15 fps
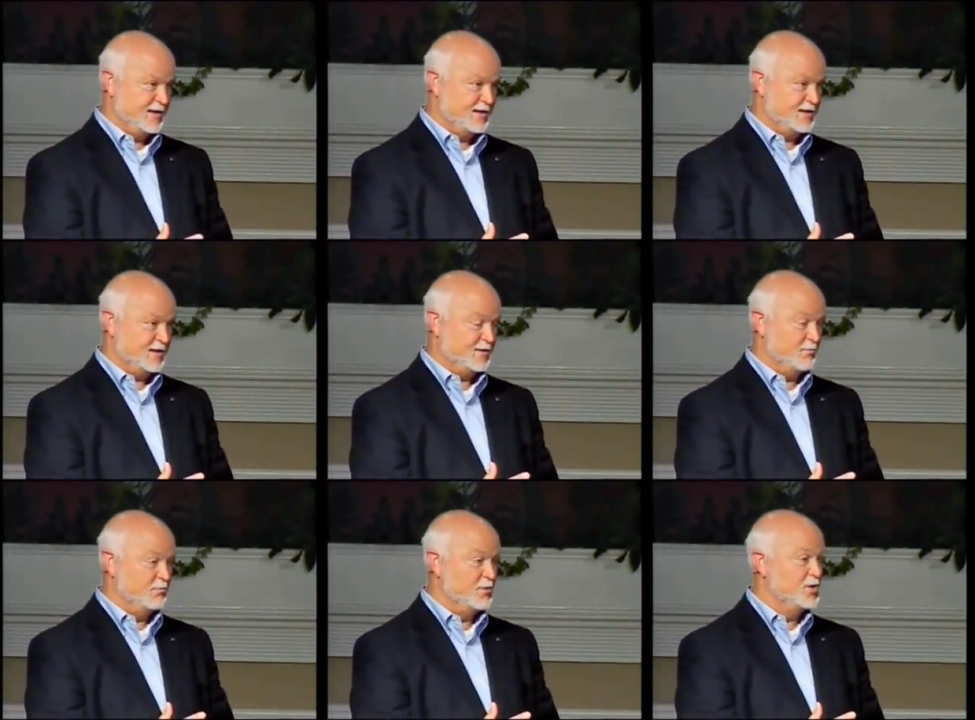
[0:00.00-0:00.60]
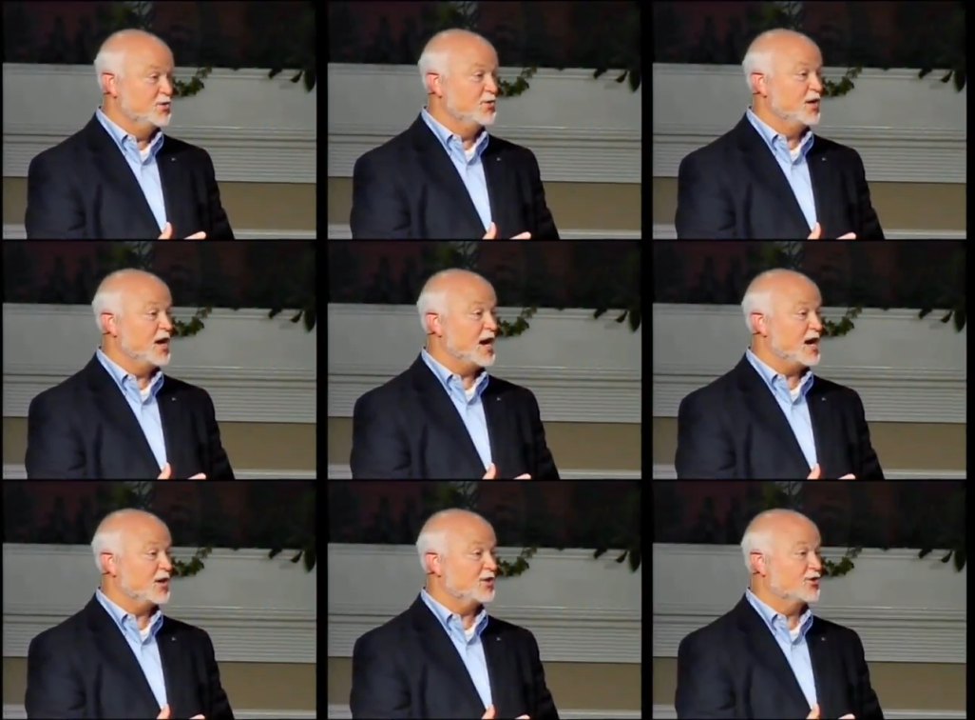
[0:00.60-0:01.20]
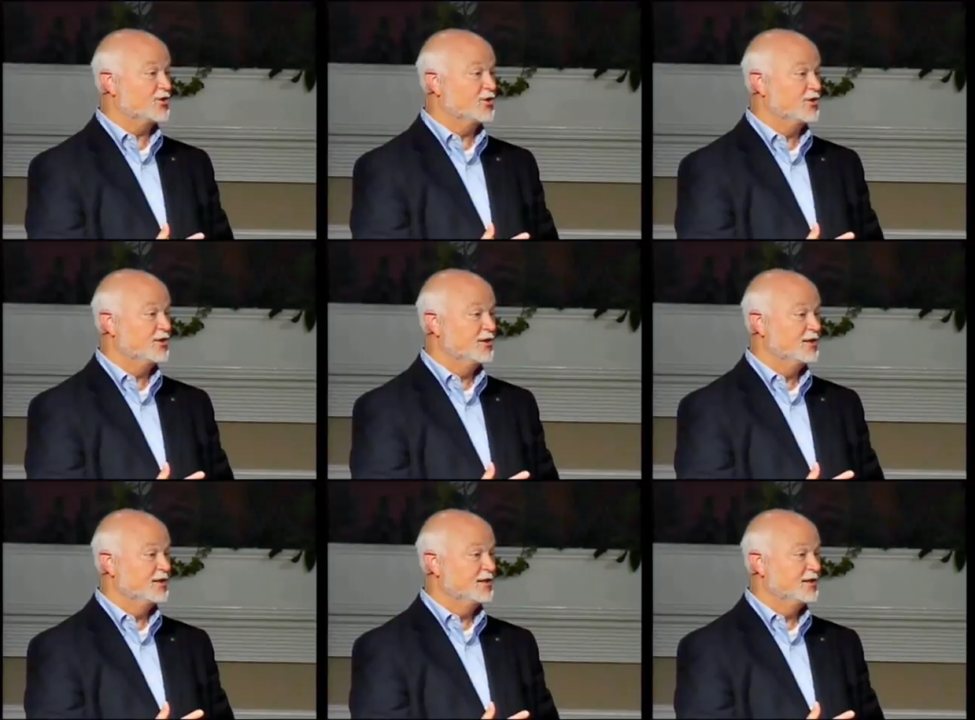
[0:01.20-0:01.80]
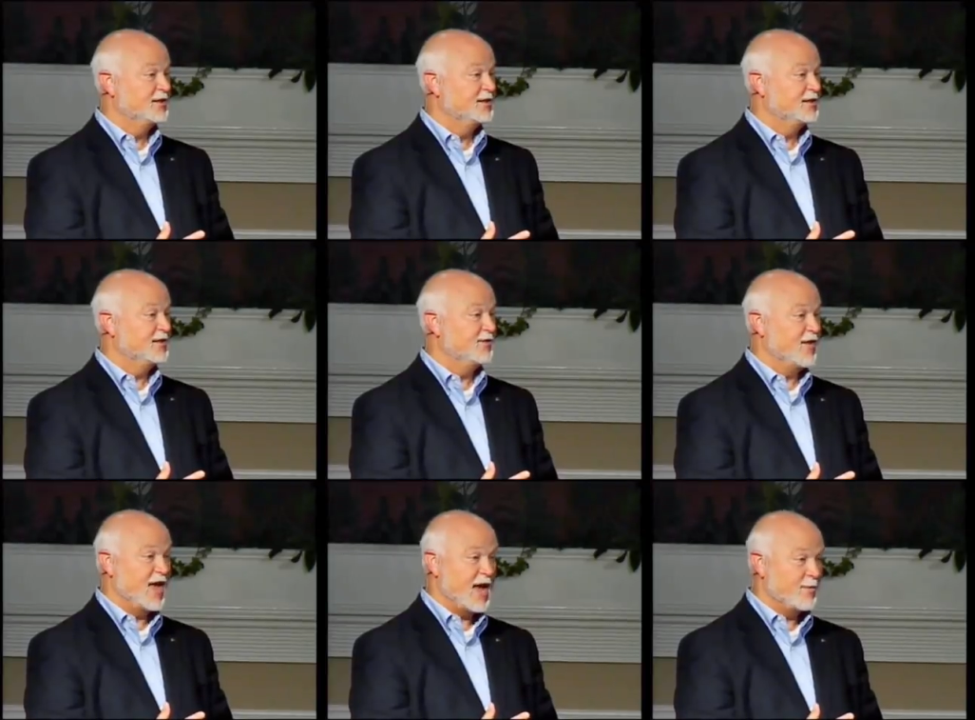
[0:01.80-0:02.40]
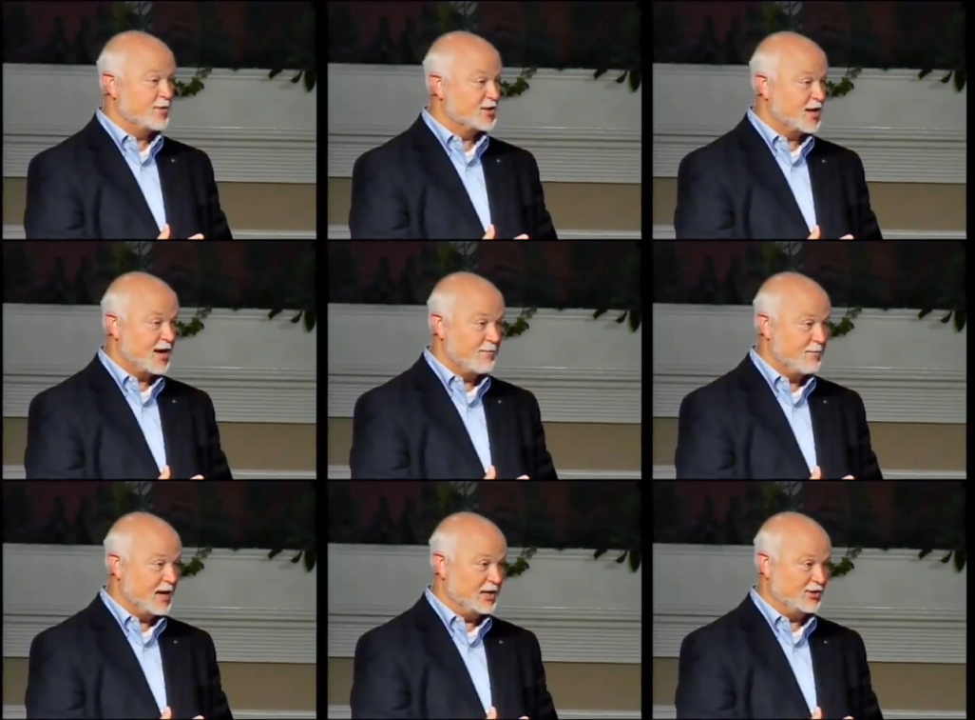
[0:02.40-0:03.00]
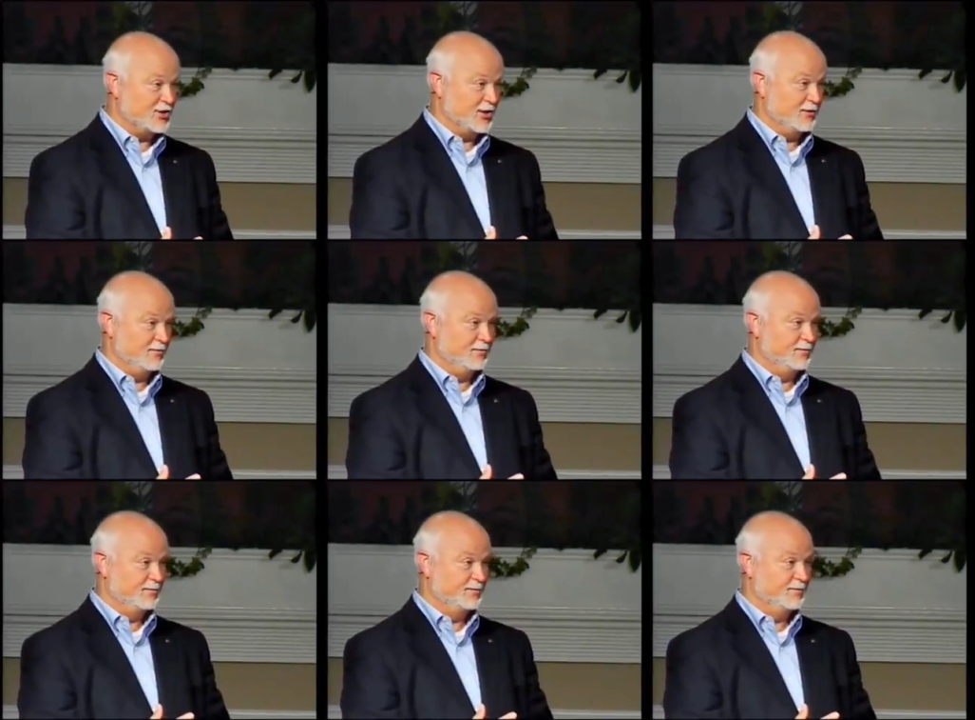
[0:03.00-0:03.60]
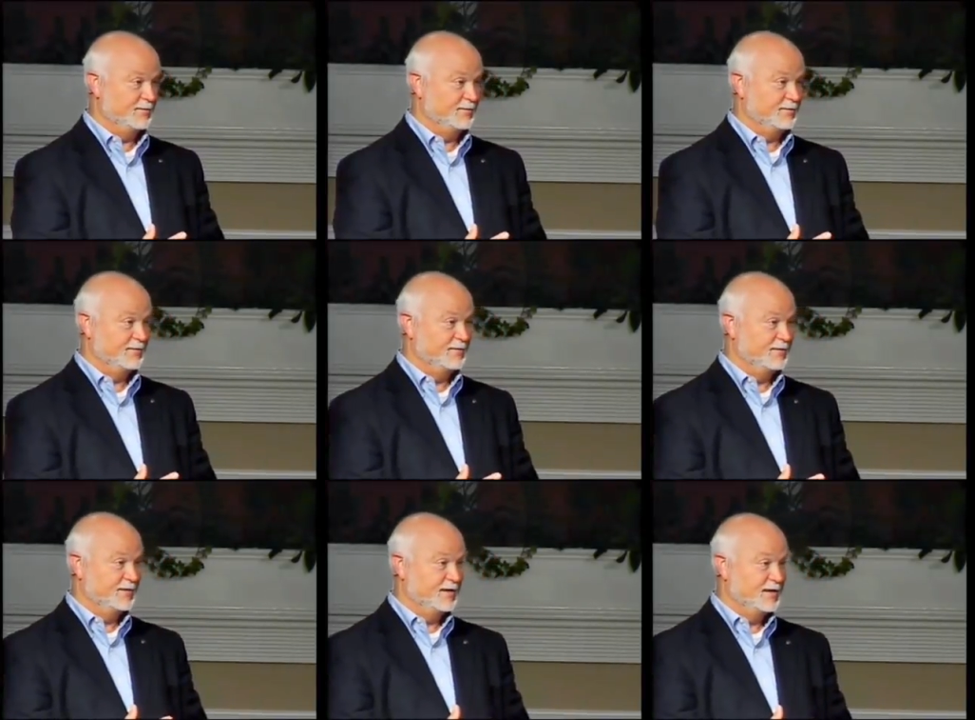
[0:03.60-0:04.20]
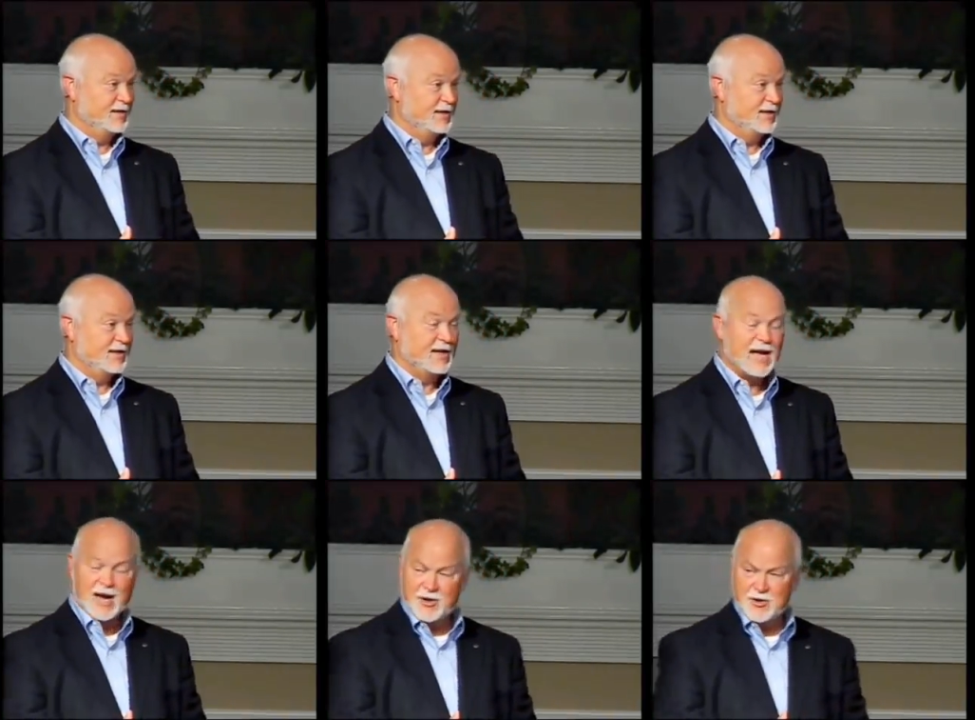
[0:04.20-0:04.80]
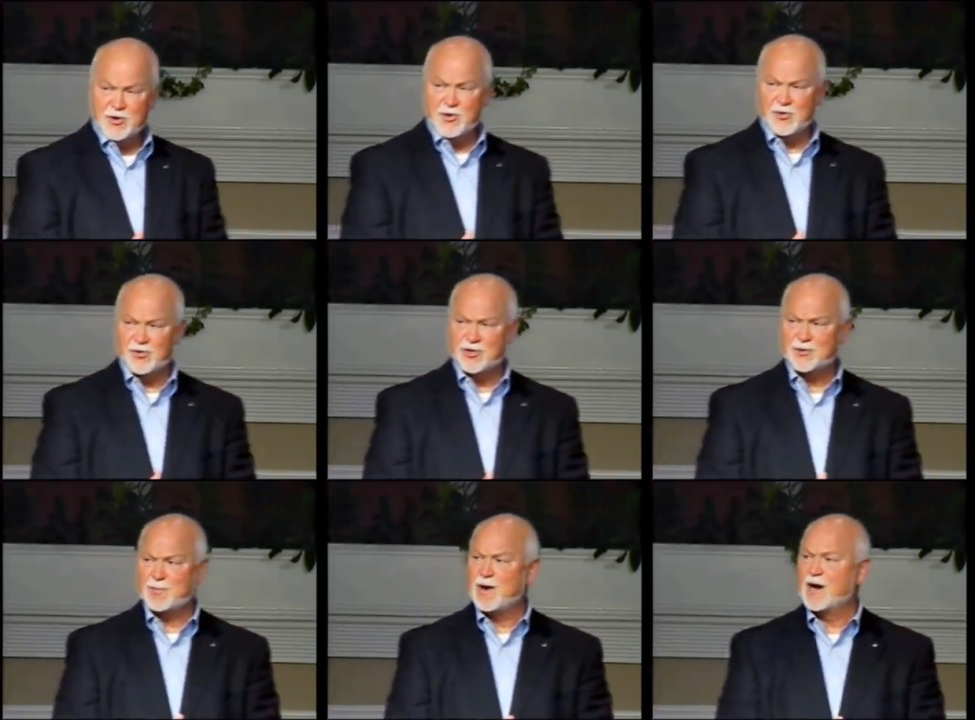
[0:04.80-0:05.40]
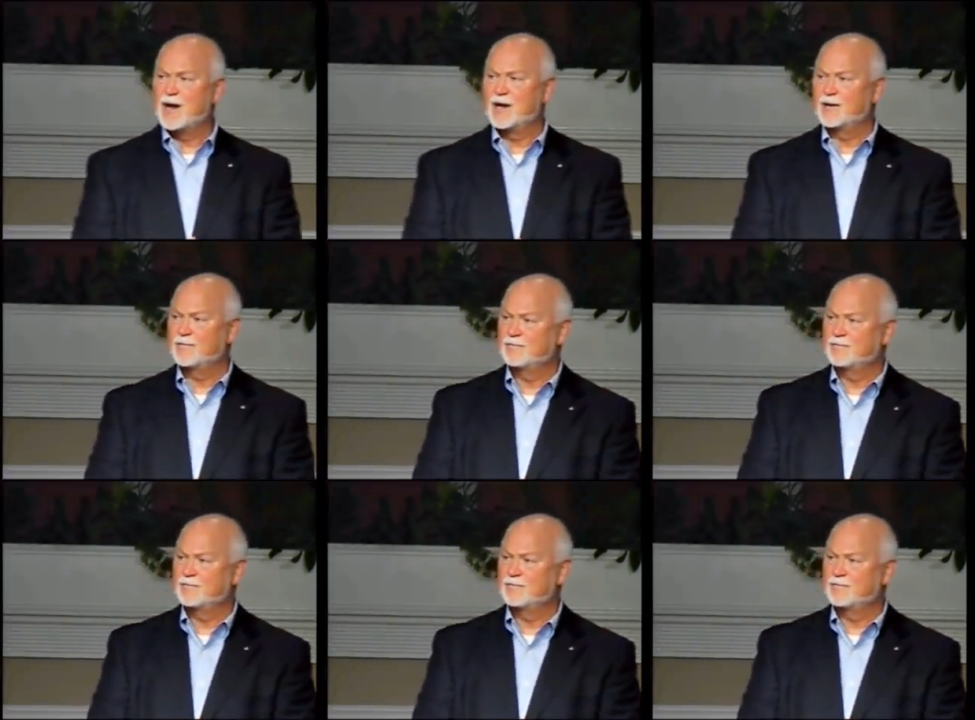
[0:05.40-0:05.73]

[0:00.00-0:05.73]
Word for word: to the boondocks of the Amazon basin. How are you going to respond?